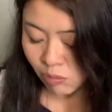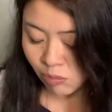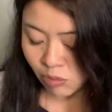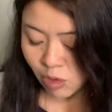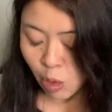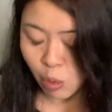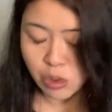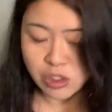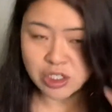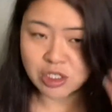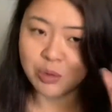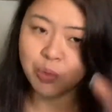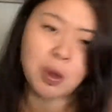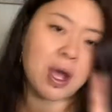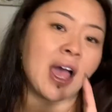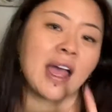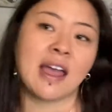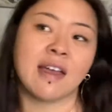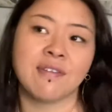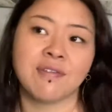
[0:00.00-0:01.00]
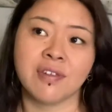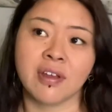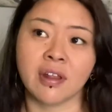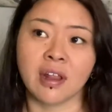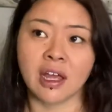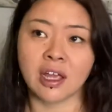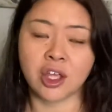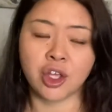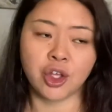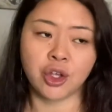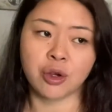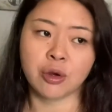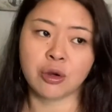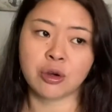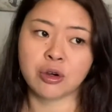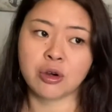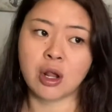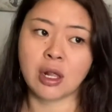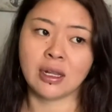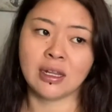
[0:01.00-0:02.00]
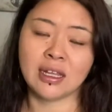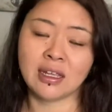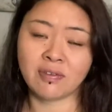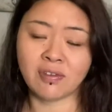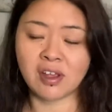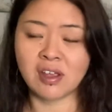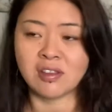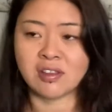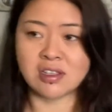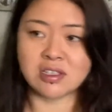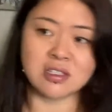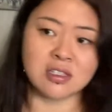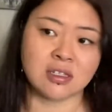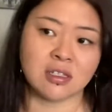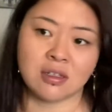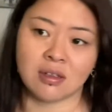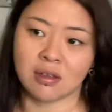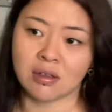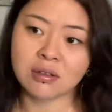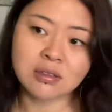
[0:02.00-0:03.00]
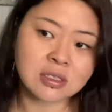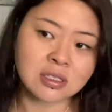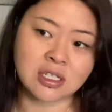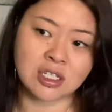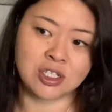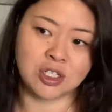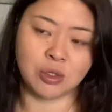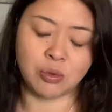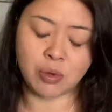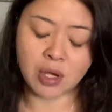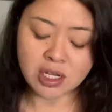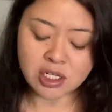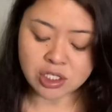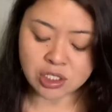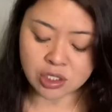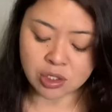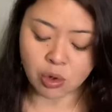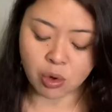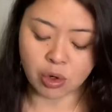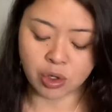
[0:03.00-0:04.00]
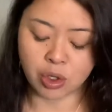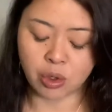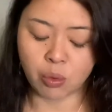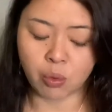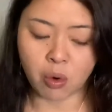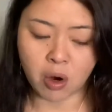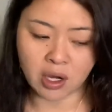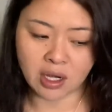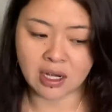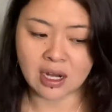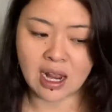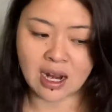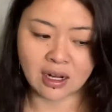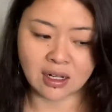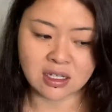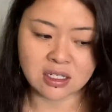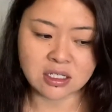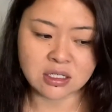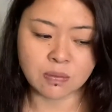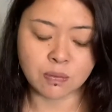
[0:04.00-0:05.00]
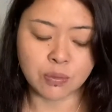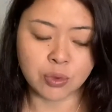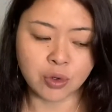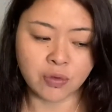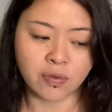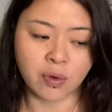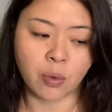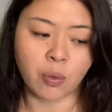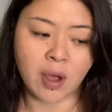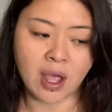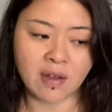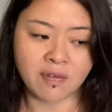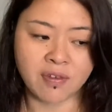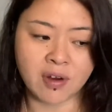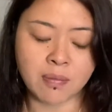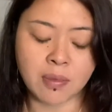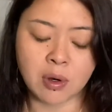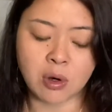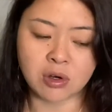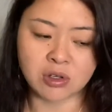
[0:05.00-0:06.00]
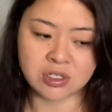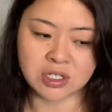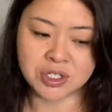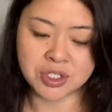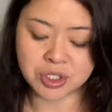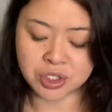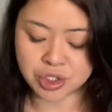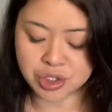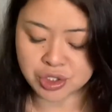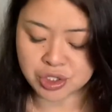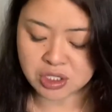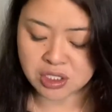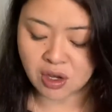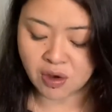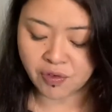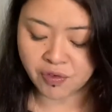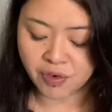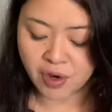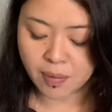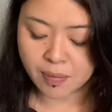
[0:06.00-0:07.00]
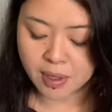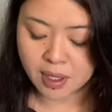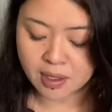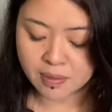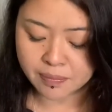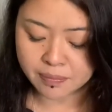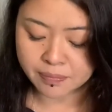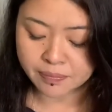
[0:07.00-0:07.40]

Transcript: Which is why I feel like you're leaving this situation, or you're wanting to at least move away from it or distance yourself from it.